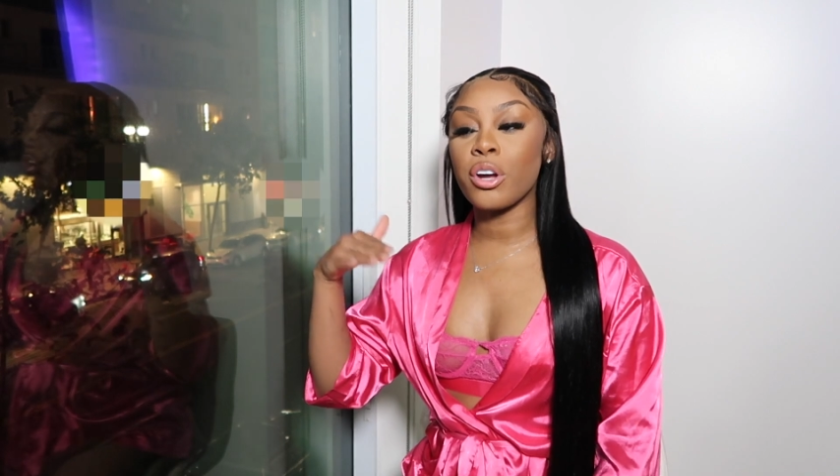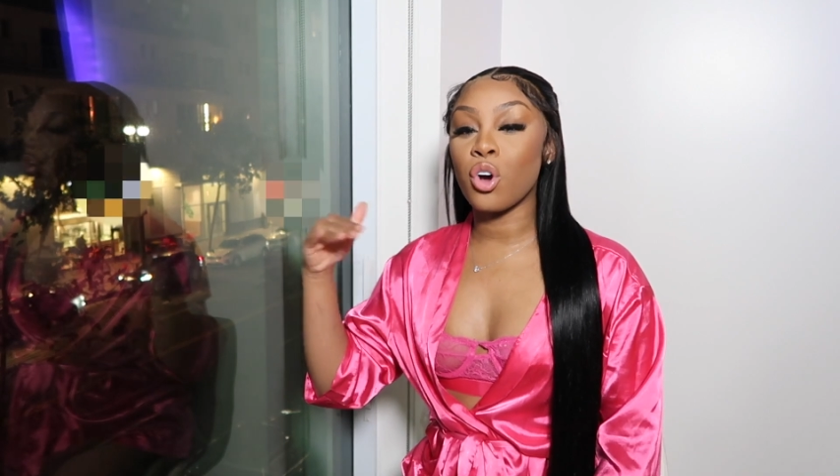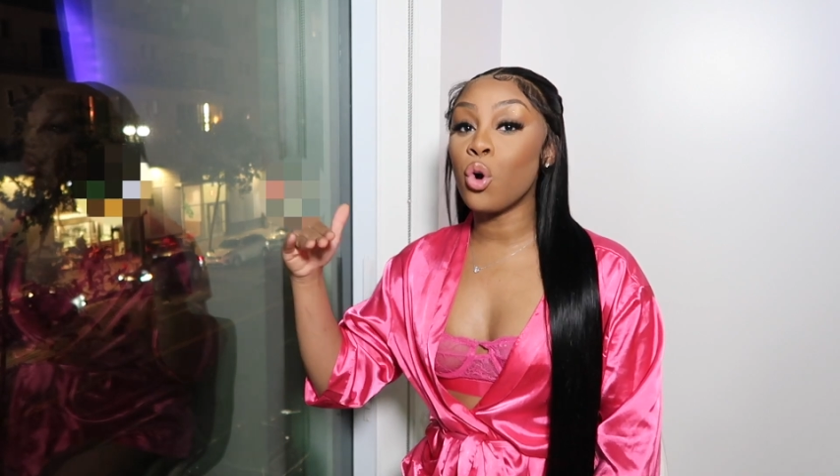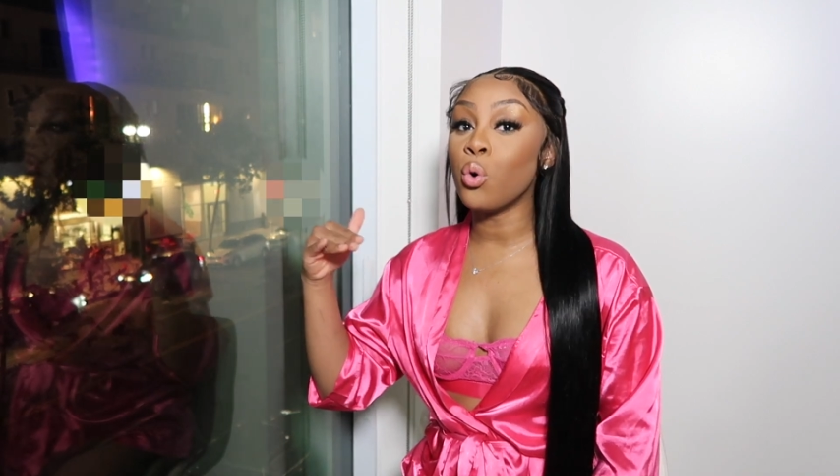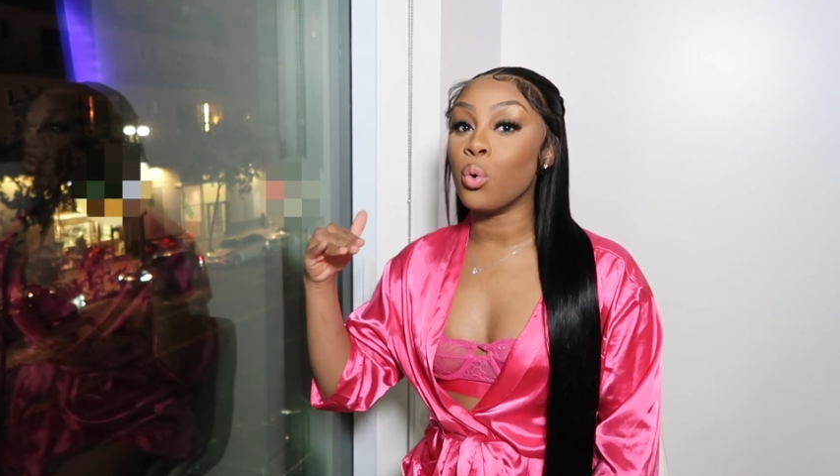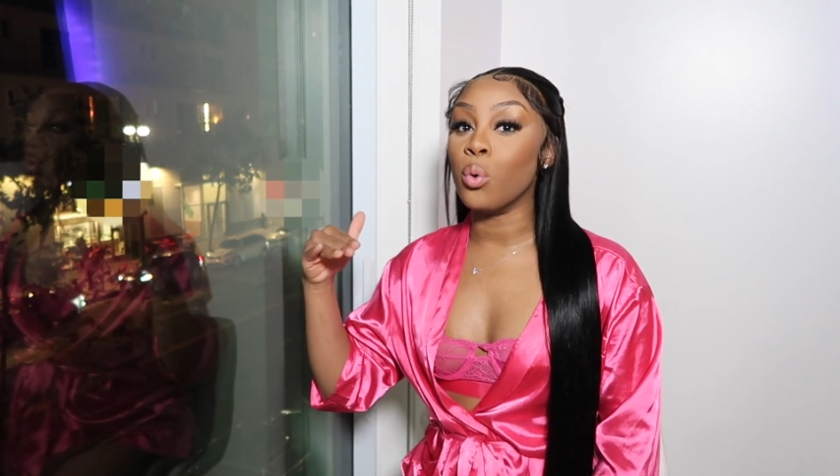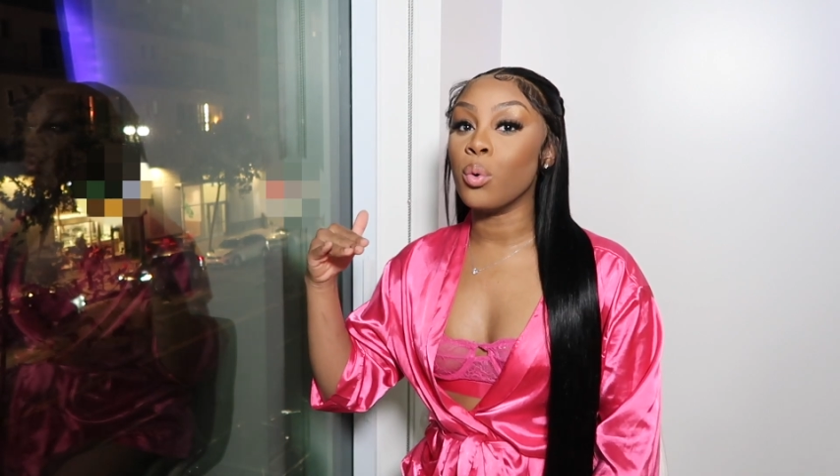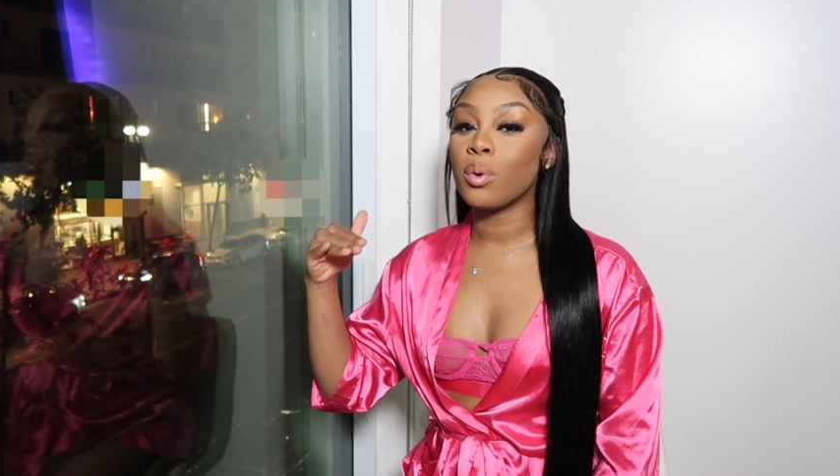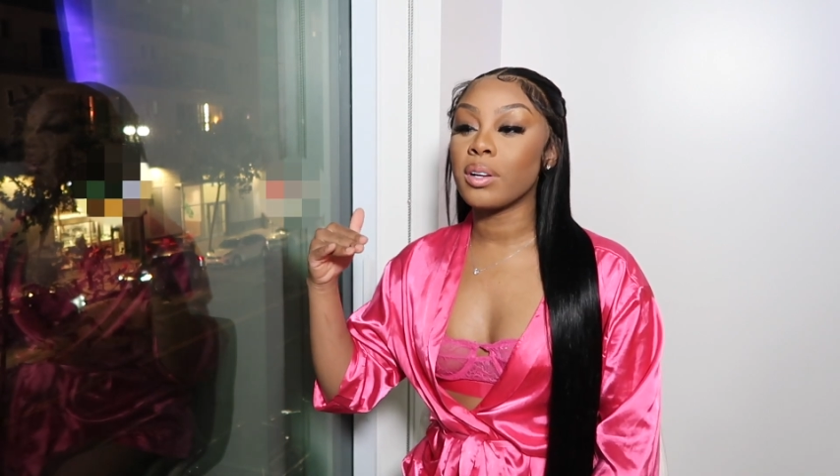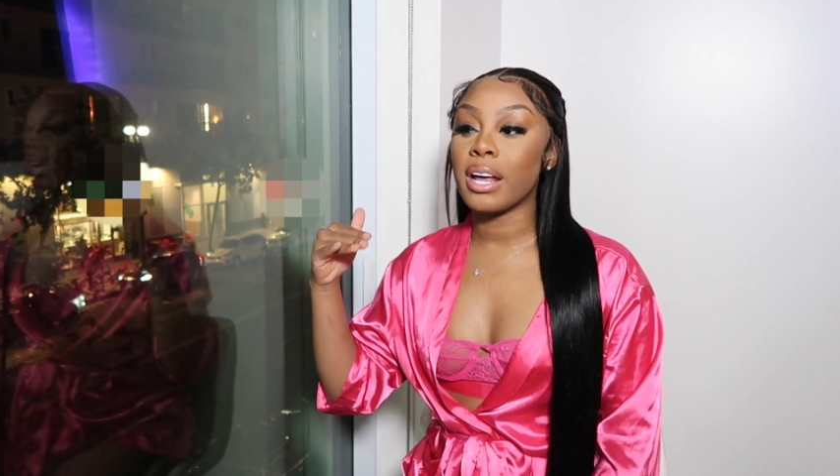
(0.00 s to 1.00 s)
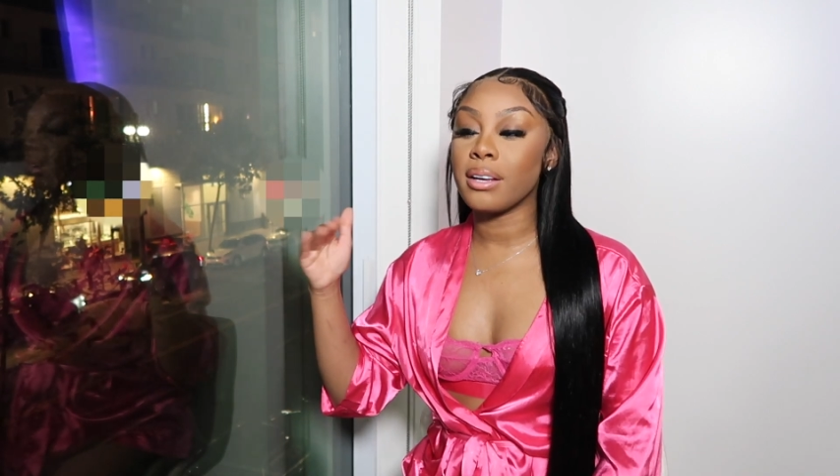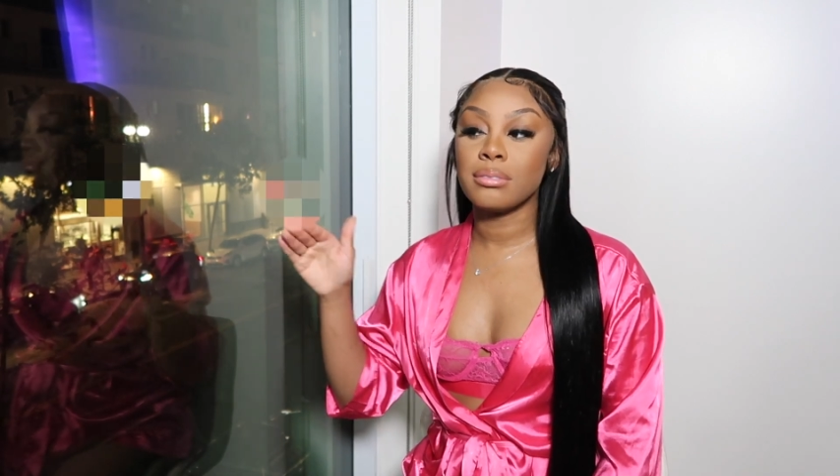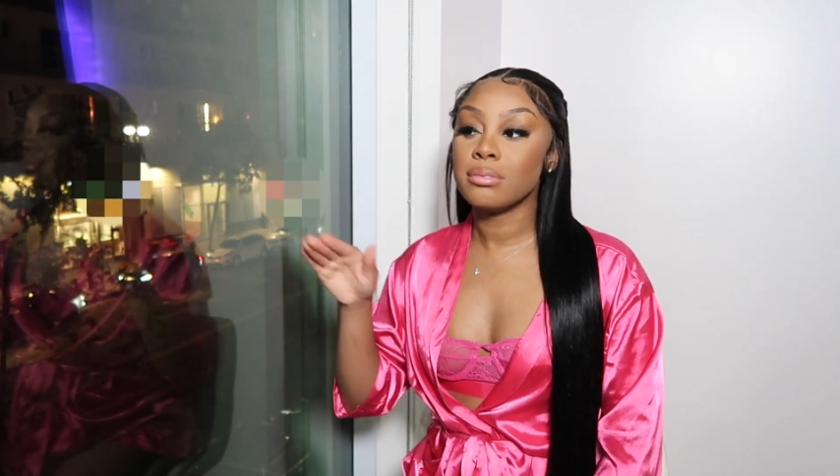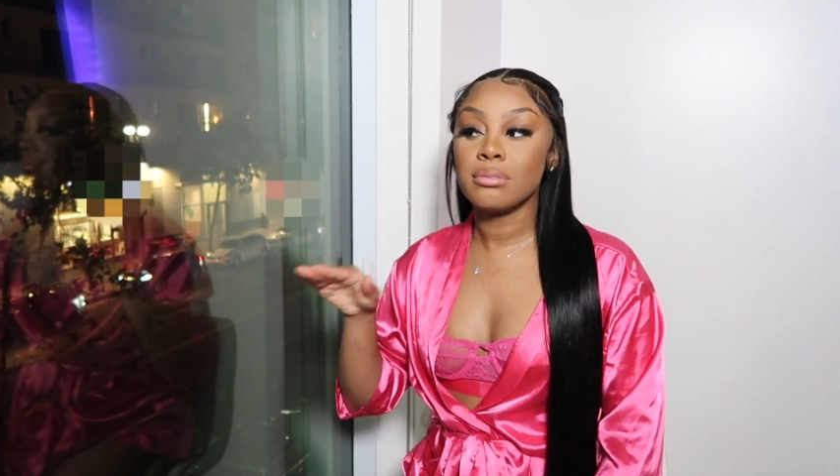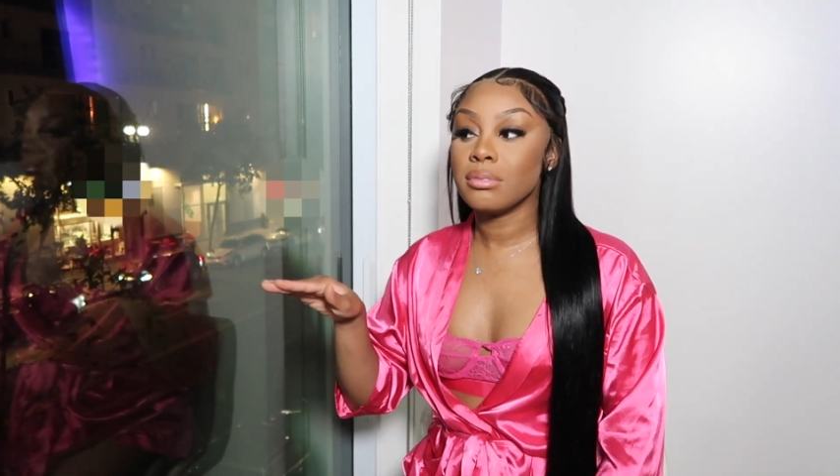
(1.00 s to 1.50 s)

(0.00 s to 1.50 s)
cool. Like,